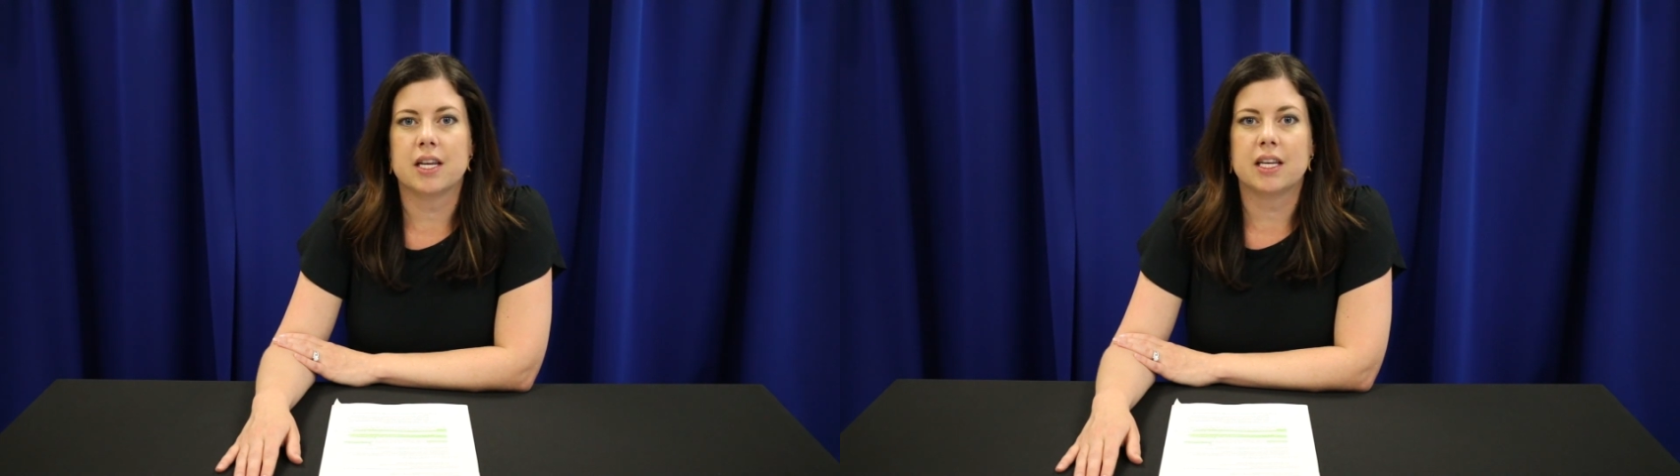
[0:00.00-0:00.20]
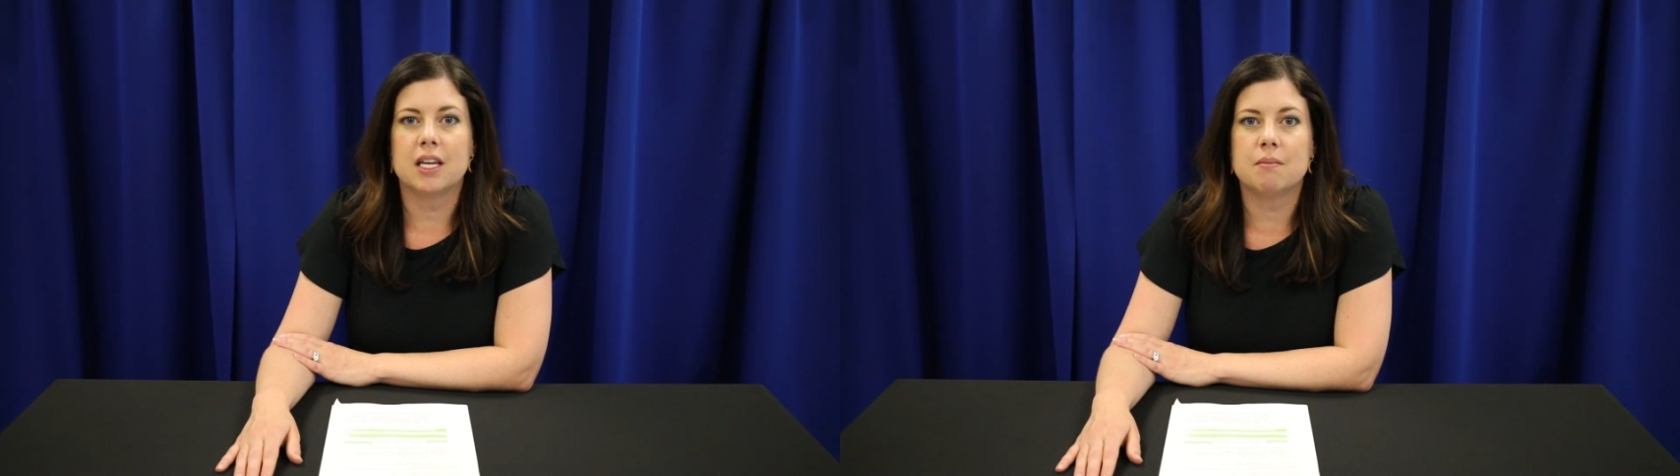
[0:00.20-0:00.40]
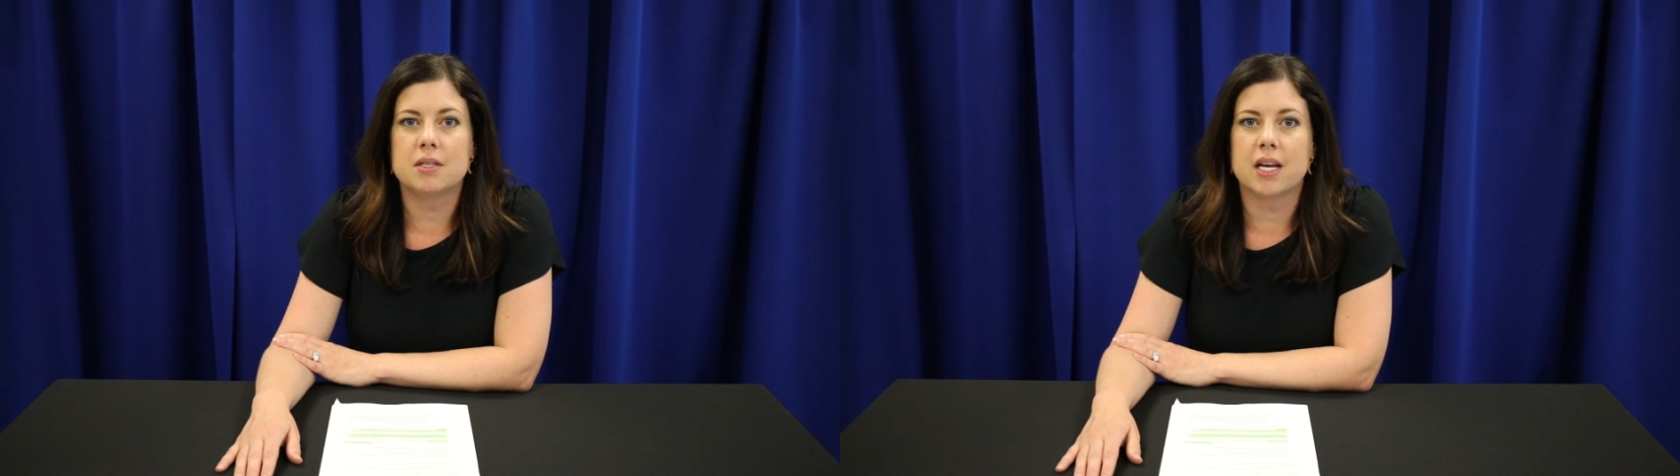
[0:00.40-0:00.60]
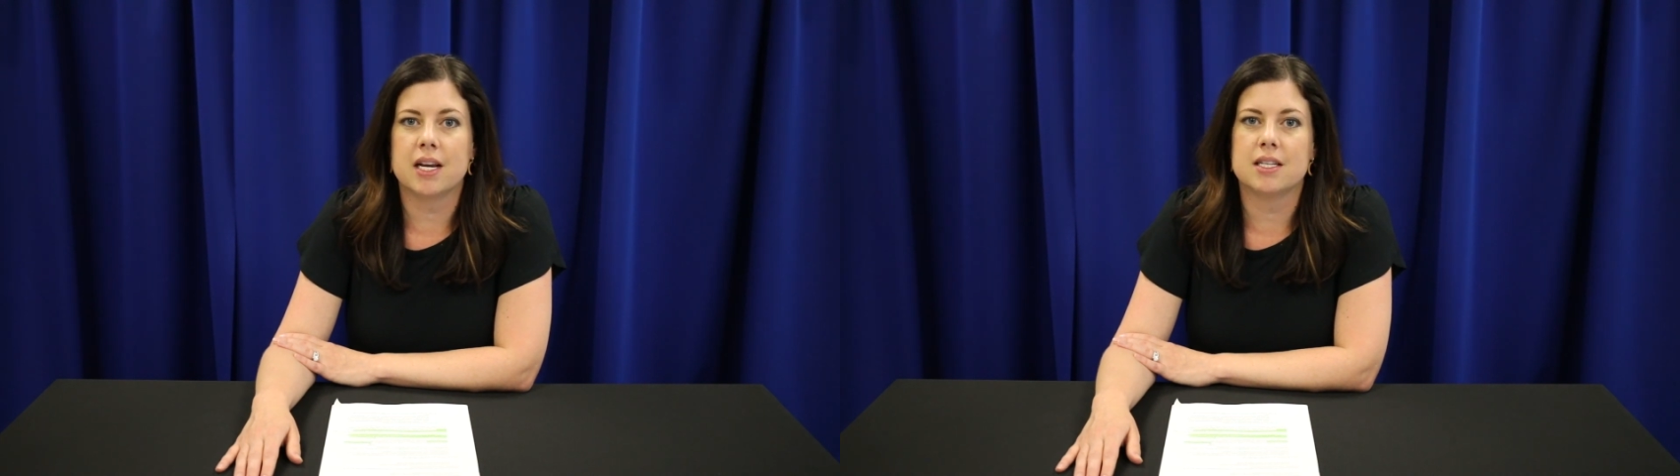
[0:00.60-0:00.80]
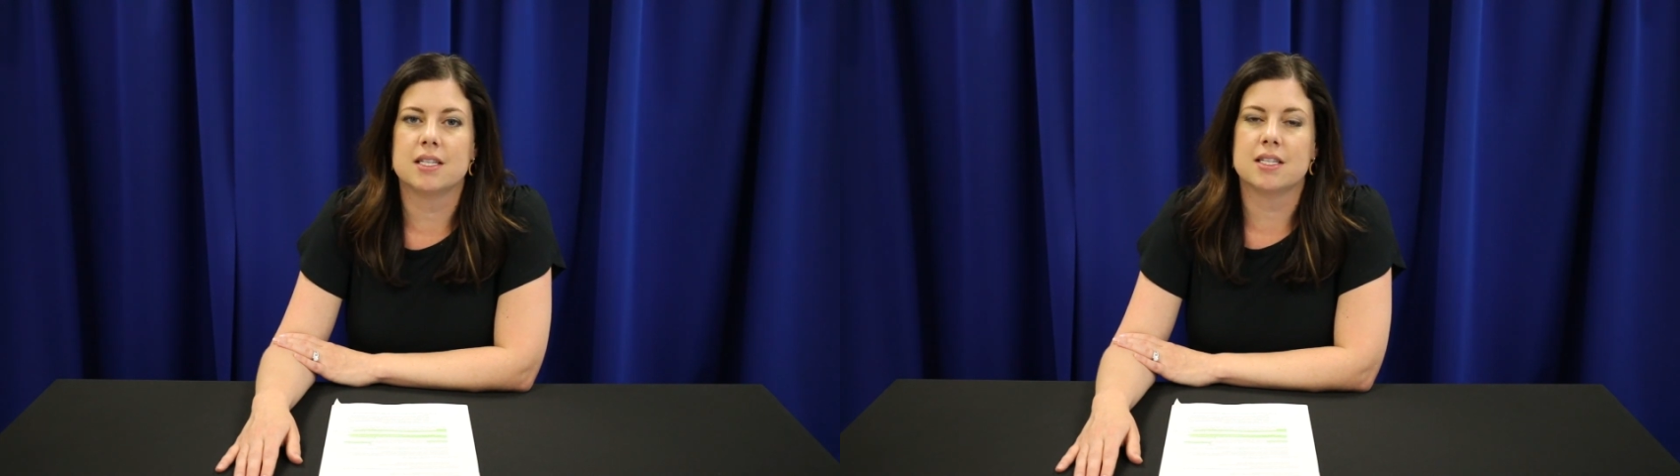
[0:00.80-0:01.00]
like hem
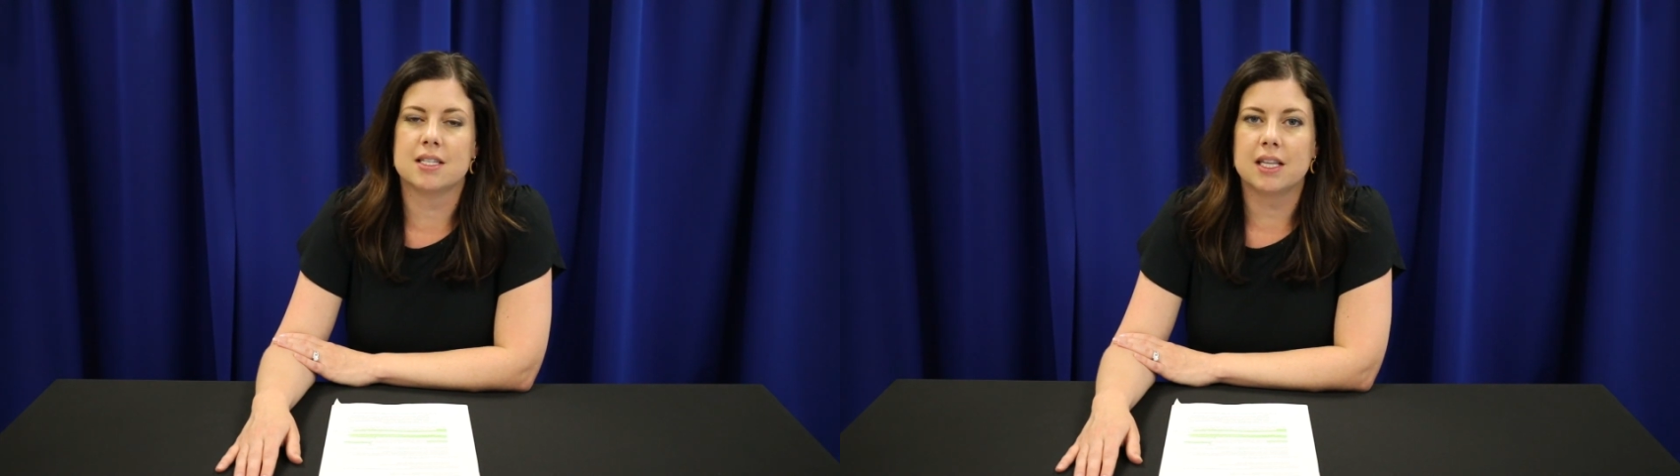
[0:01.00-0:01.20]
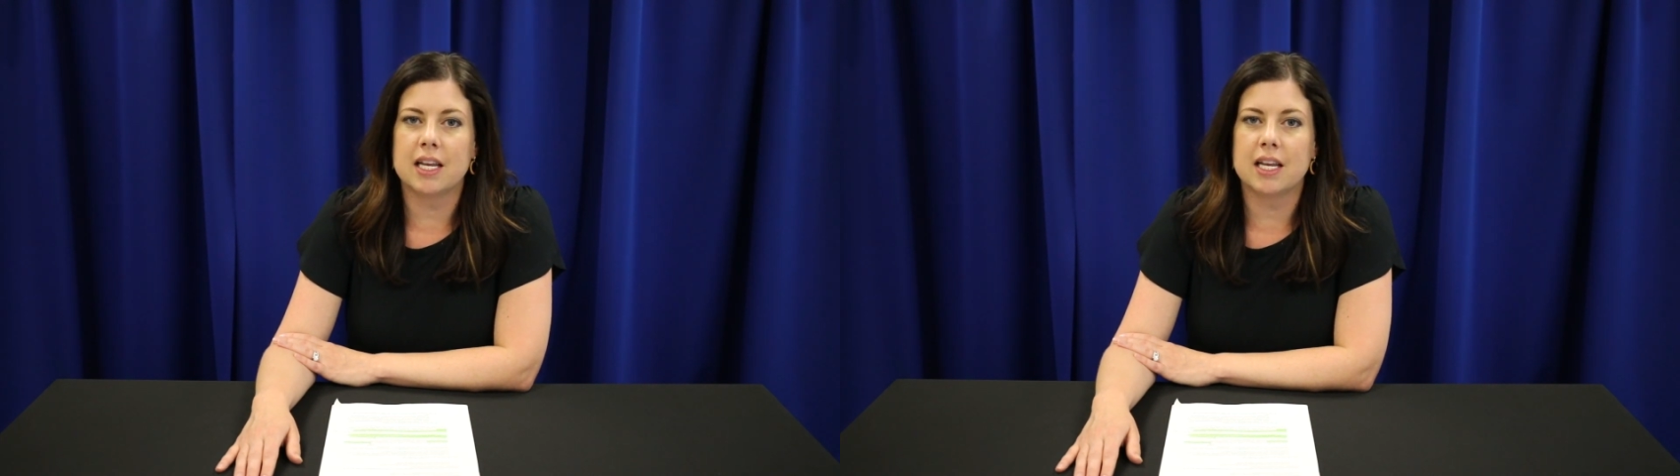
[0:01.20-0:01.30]
sizes,